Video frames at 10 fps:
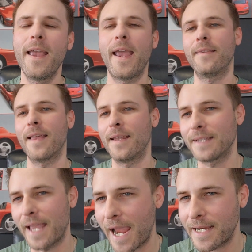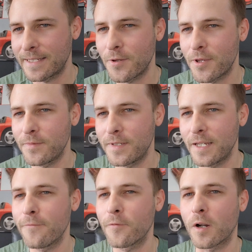and that is
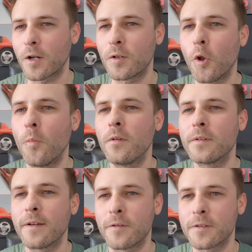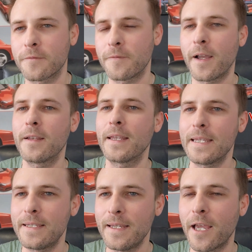XEQT for our global diversified
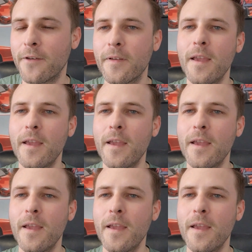ETF,